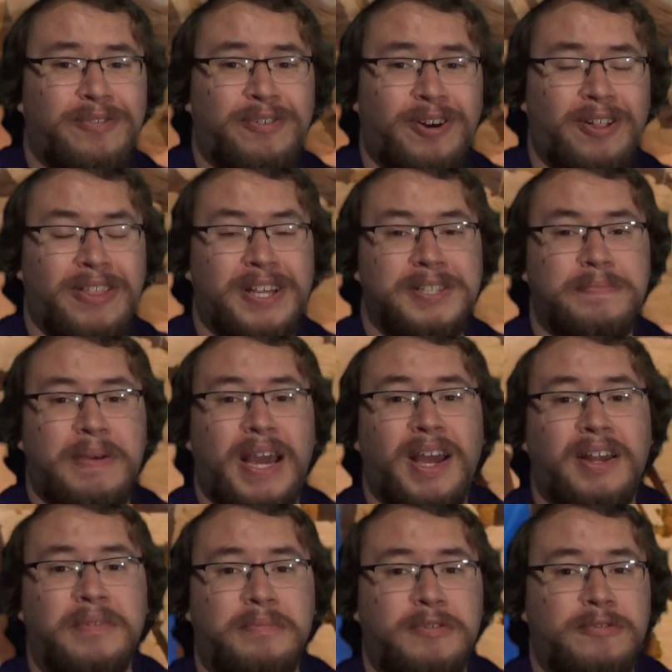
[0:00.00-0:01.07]
of all these
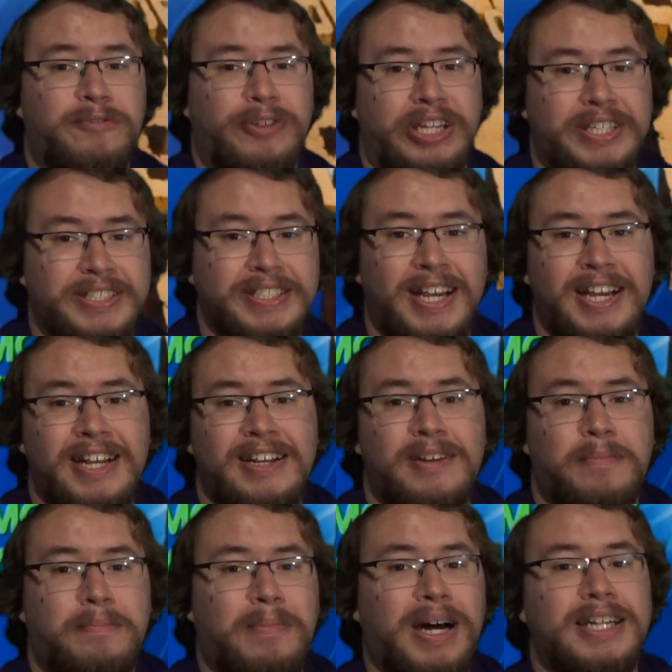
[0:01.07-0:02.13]
banned movies,
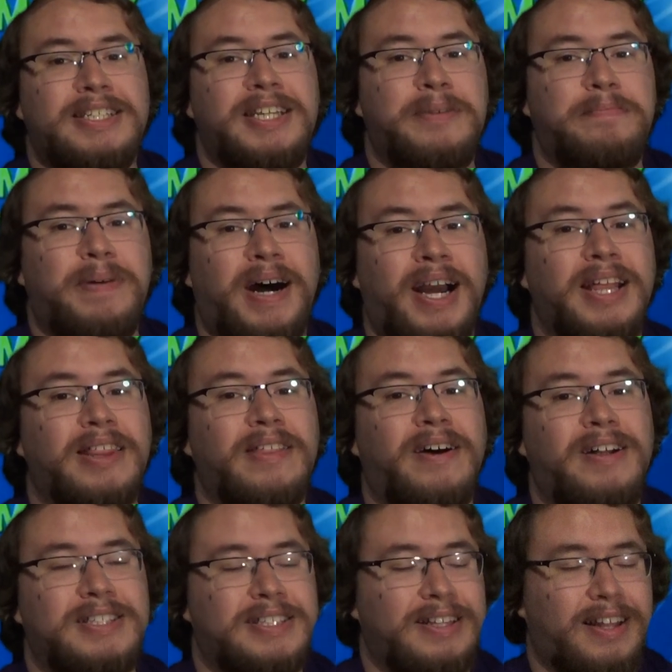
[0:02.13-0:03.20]
Monty
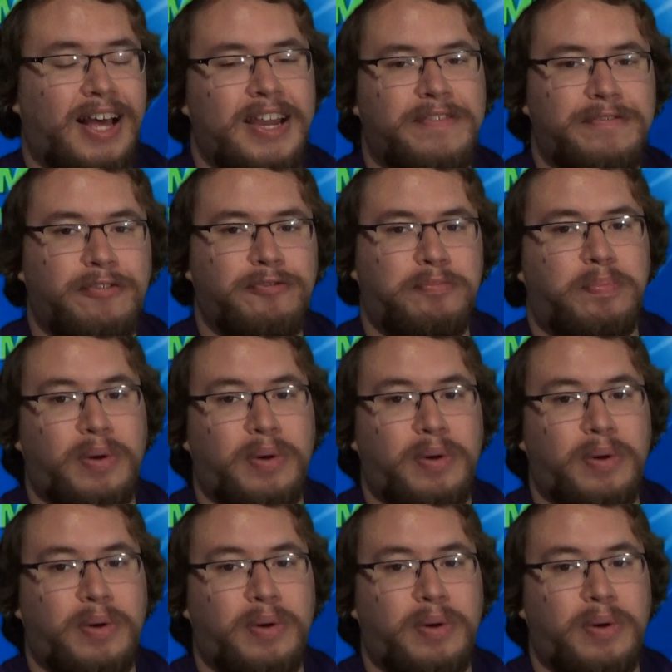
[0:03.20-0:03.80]
Python's Life of